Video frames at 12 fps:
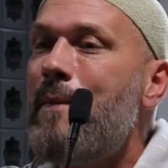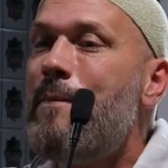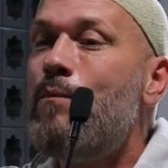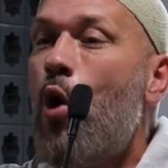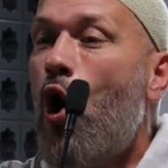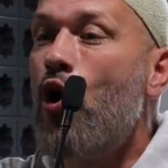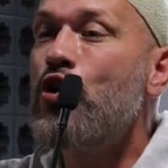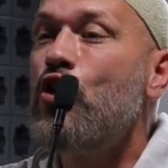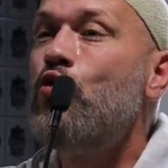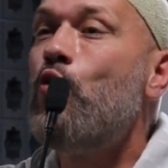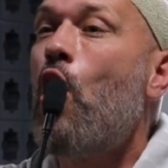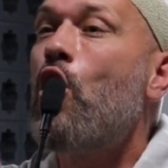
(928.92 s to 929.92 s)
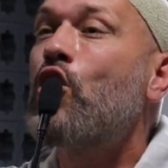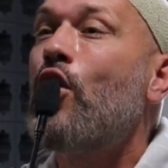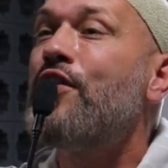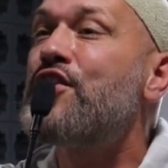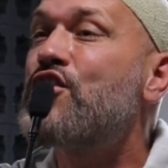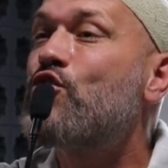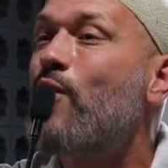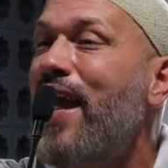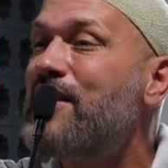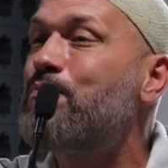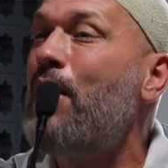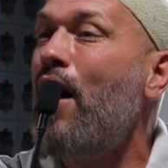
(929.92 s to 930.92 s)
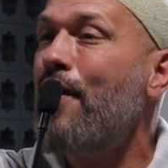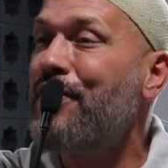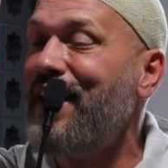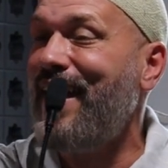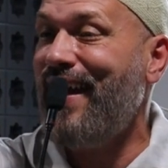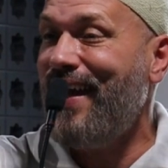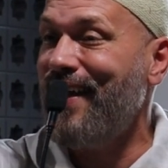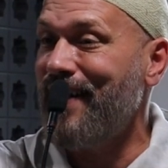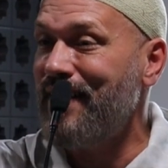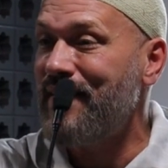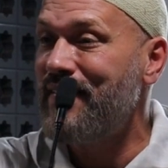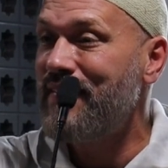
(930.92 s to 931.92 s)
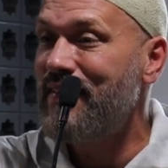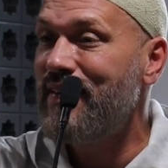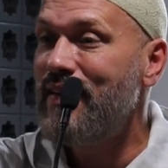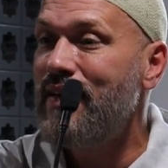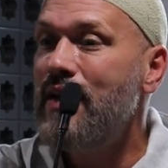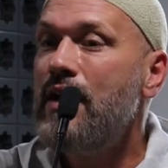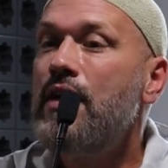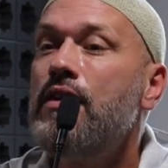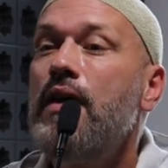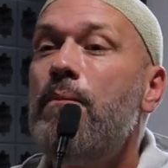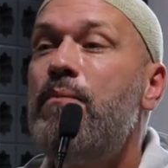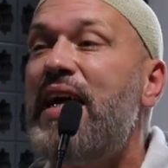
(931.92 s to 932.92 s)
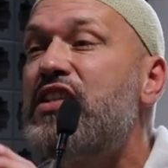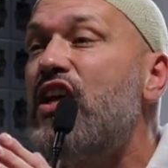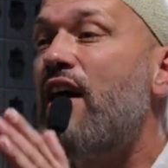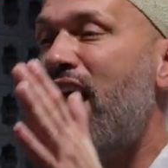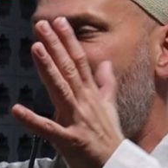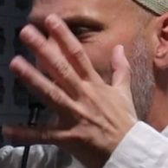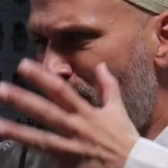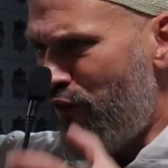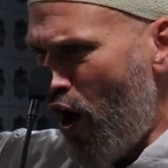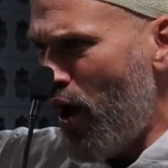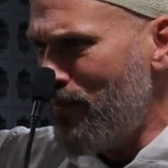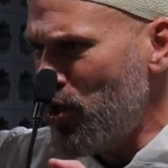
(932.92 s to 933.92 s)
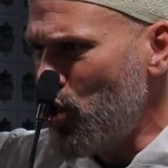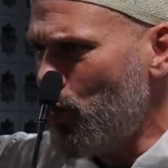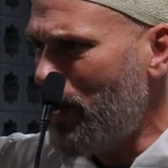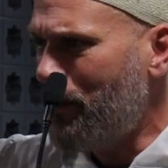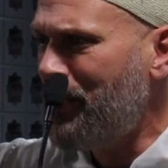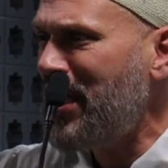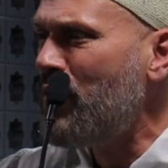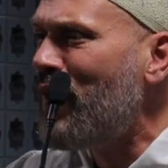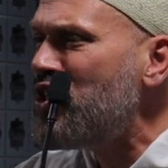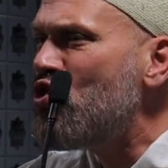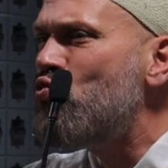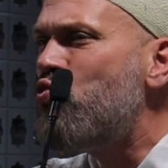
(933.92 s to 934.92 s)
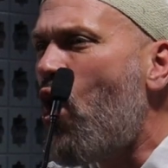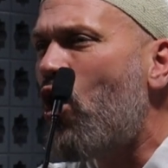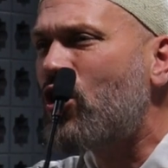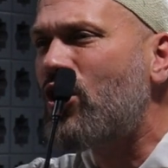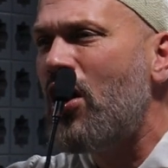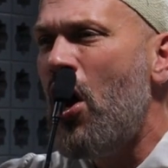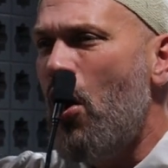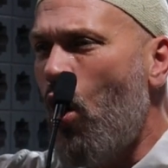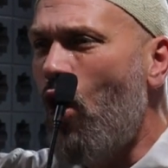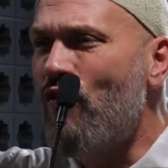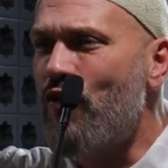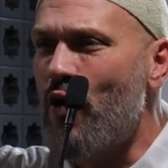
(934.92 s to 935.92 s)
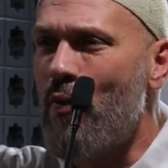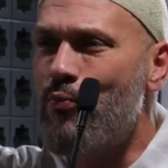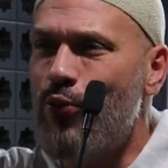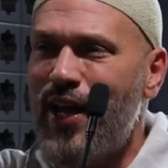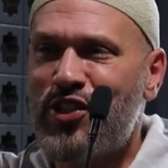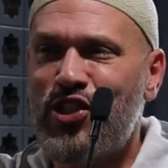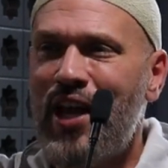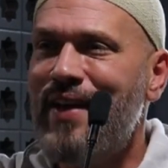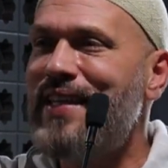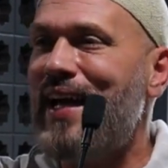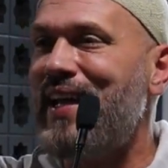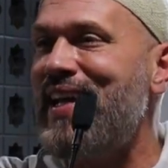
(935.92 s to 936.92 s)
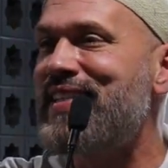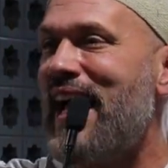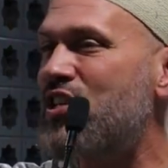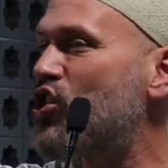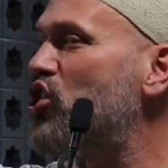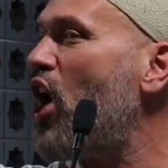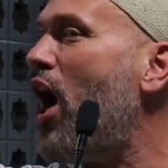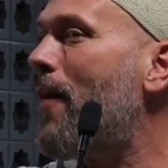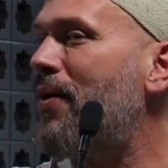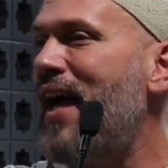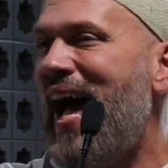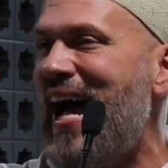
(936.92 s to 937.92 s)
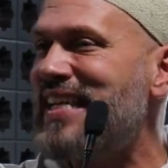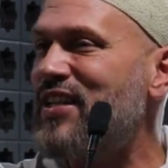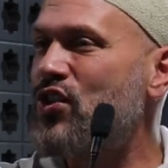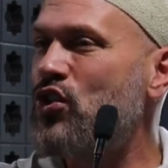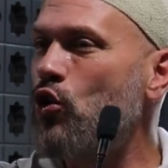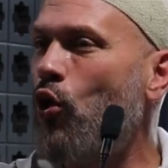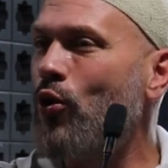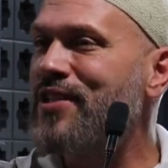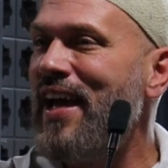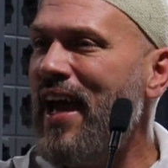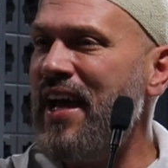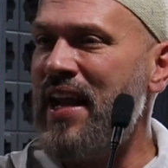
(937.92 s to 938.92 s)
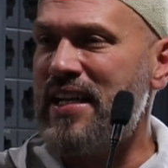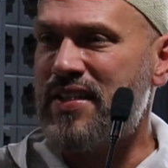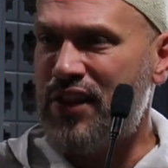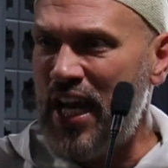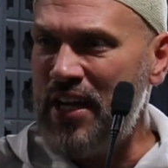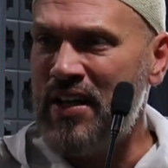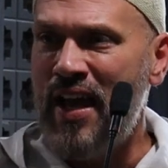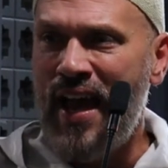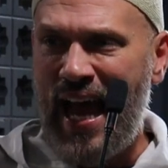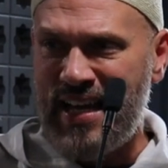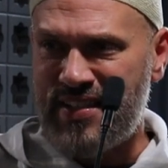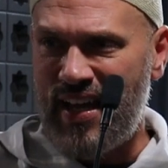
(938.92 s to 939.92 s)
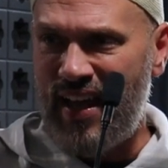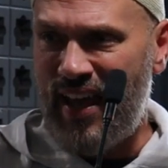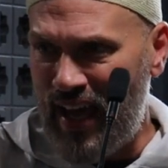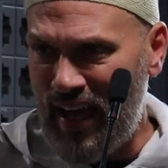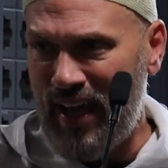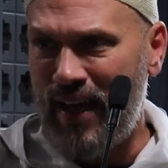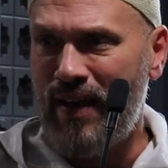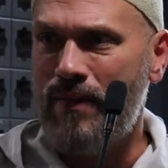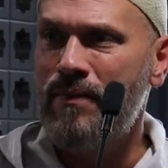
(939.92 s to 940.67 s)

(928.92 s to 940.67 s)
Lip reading: the more you walk on the straight path here, the better and firmer you will be when you walk over a bridge that is as sharp as a sword and as thin as a hair.